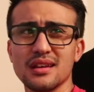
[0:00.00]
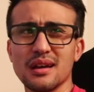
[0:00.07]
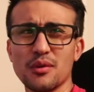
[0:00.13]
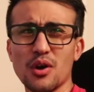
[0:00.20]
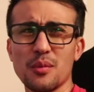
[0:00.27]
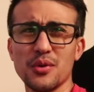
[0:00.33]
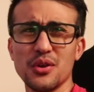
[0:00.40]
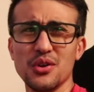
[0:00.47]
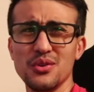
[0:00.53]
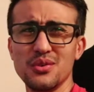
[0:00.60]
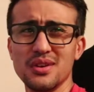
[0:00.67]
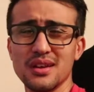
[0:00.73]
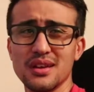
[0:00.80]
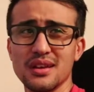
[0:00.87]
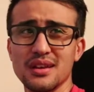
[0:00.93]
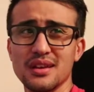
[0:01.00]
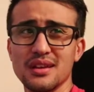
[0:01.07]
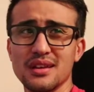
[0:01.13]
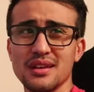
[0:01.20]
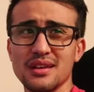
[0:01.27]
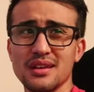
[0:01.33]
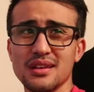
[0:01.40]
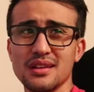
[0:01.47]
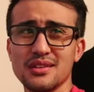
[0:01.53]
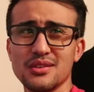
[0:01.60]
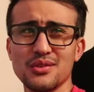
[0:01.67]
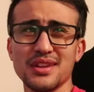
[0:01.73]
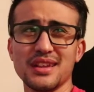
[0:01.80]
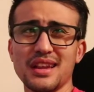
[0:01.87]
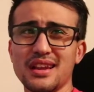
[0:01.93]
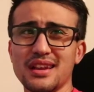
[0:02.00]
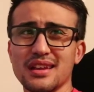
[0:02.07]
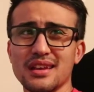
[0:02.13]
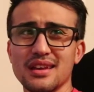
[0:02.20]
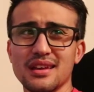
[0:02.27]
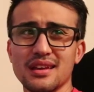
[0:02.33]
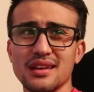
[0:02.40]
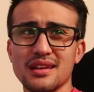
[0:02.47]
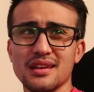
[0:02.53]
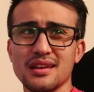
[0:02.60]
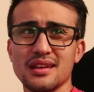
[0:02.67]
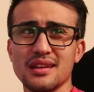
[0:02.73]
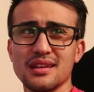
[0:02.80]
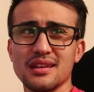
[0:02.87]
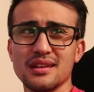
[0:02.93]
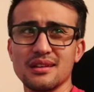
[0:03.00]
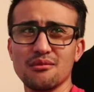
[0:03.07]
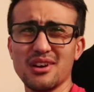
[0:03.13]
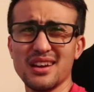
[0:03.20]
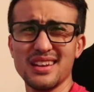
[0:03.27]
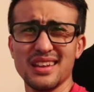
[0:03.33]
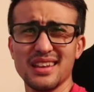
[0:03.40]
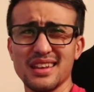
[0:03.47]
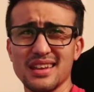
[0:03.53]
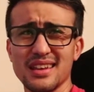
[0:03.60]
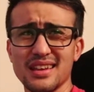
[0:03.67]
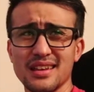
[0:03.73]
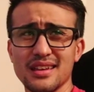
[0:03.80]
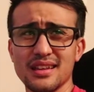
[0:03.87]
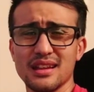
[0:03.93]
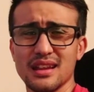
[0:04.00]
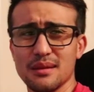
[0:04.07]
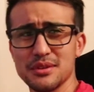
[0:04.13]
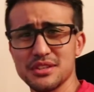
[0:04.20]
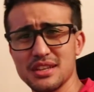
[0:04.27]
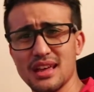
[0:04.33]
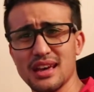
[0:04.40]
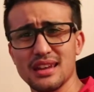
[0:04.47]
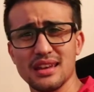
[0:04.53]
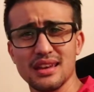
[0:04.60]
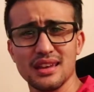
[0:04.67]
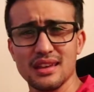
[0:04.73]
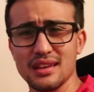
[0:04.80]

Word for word: I'm copying who? No, they didn't. What? Let me see that.